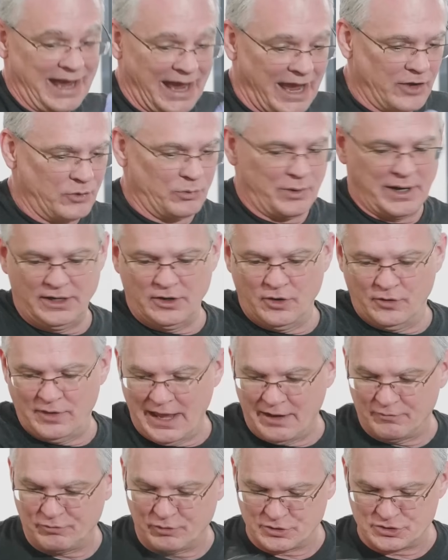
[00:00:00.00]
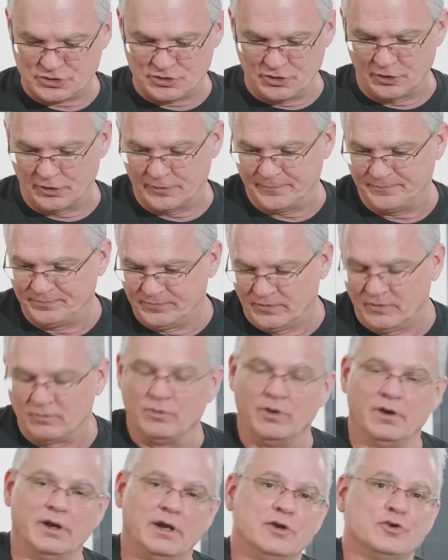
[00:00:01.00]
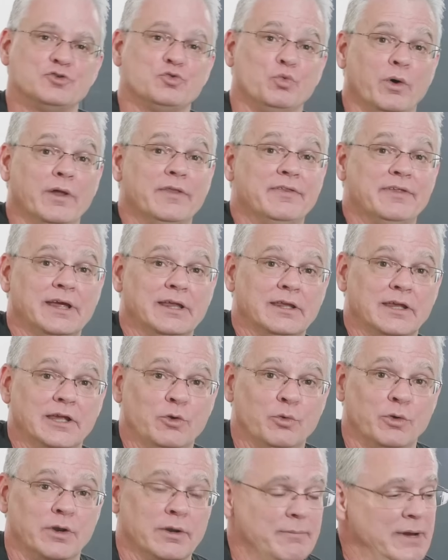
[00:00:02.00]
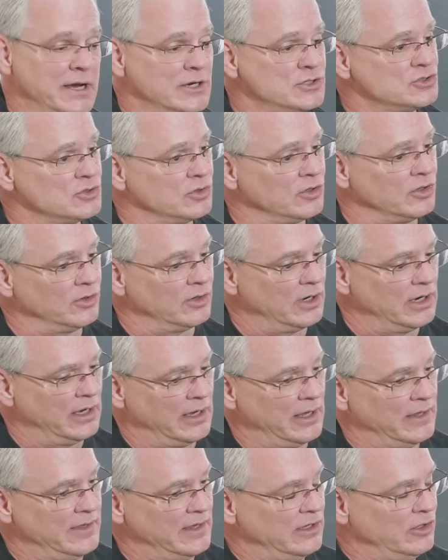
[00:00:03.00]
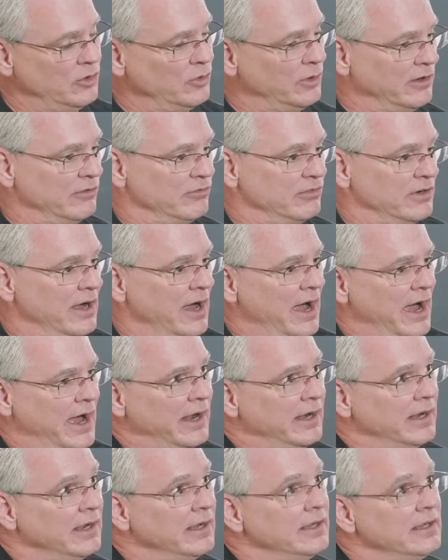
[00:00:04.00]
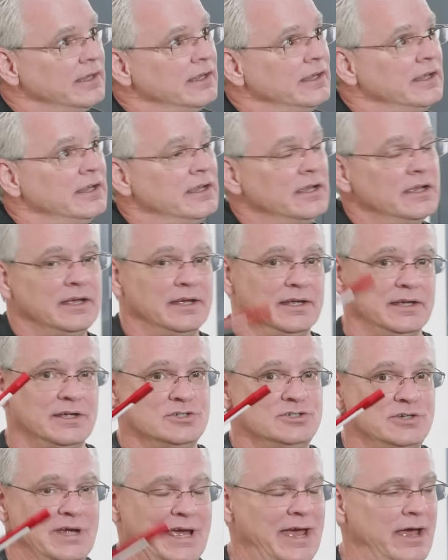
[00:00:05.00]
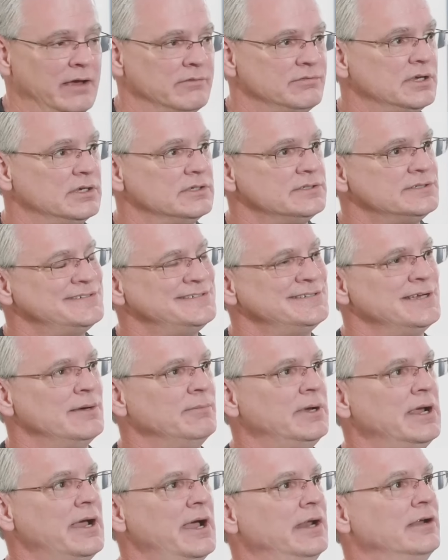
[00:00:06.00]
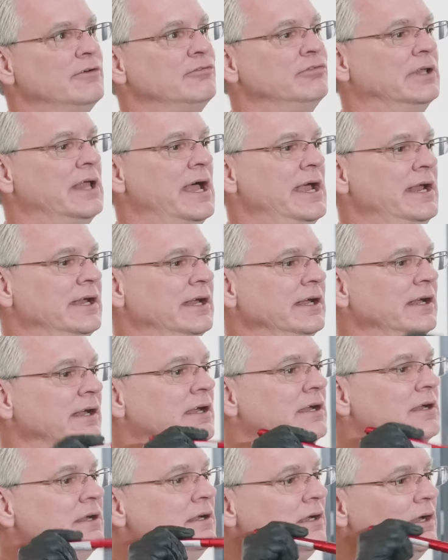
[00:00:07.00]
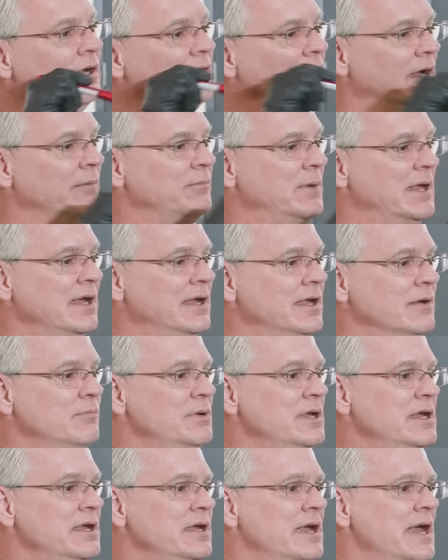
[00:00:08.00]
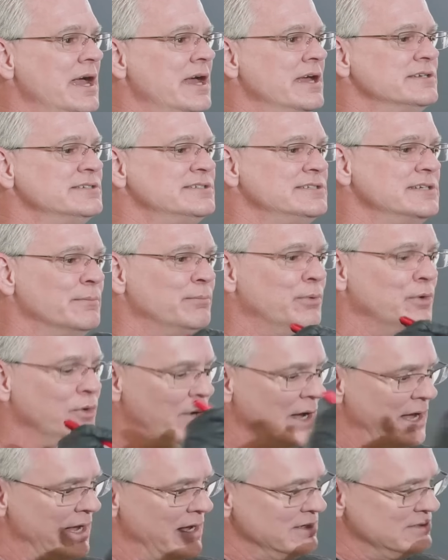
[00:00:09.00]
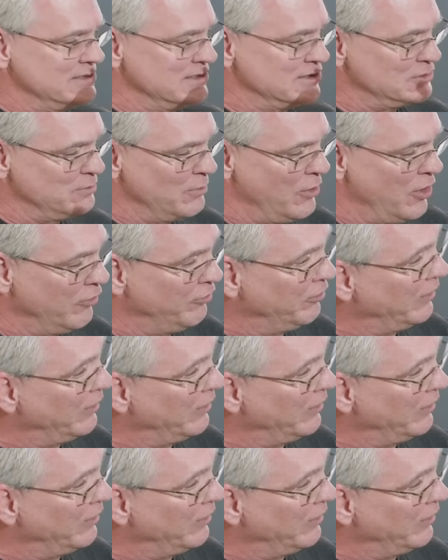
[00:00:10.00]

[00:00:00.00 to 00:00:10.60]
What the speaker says: how do I know that for sure? Well, here's one thing that you want to make sure that you have got, is you have some kind of lighting. It can be as simple as a small